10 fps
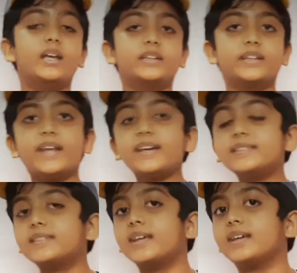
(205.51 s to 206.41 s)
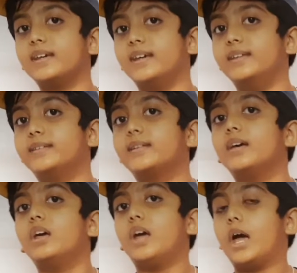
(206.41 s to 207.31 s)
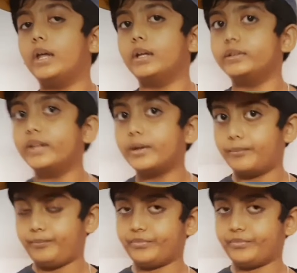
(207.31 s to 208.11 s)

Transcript: The next thing is the